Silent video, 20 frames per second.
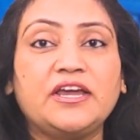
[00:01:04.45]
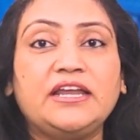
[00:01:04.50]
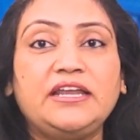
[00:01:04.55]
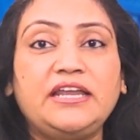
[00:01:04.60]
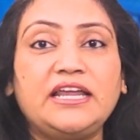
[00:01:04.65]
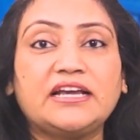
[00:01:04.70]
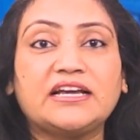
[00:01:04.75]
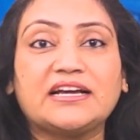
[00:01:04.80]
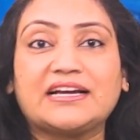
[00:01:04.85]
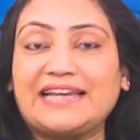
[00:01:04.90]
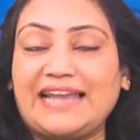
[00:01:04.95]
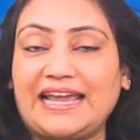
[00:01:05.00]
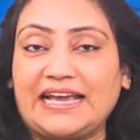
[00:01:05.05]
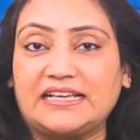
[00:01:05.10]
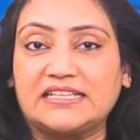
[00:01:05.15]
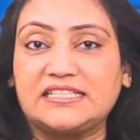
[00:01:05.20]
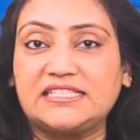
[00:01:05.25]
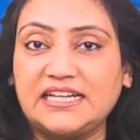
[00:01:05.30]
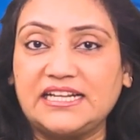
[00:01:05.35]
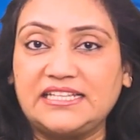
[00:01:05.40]
Nick
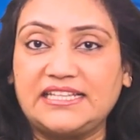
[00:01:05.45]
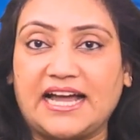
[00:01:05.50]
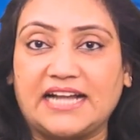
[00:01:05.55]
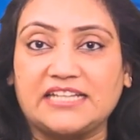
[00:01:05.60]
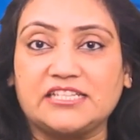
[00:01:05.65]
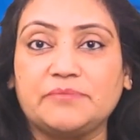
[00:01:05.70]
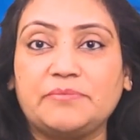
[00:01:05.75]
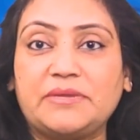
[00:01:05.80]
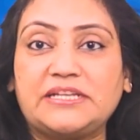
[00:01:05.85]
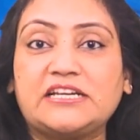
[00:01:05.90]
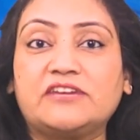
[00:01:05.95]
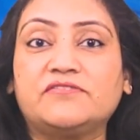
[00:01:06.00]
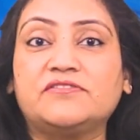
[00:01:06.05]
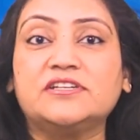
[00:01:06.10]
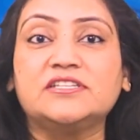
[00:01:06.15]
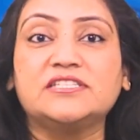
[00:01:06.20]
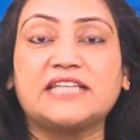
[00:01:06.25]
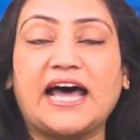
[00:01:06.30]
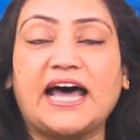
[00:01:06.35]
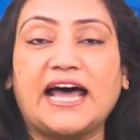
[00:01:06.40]
Clegg said that
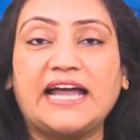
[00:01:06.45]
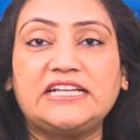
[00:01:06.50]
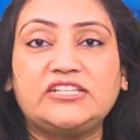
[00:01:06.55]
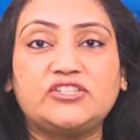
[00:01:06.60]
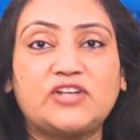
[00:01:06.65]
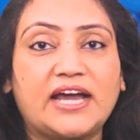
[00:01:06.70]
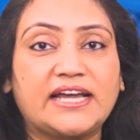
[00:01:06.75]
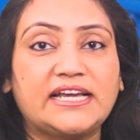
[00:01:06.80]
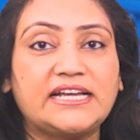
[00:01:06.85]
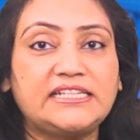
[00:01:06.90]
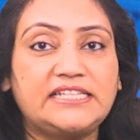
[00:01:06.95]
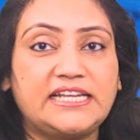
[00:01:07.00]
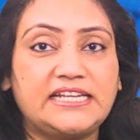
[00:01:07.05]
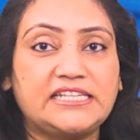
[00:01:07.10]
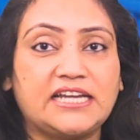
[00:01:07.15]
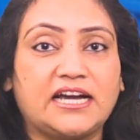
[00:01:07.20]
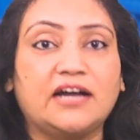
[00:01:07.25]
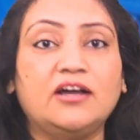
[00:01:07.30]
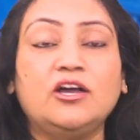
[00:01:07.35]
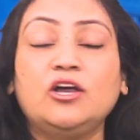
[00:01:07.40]
metaverse eye-tracking
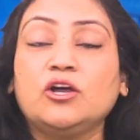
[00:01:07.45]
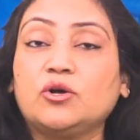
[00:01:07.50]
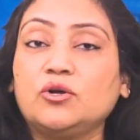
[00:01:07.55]
data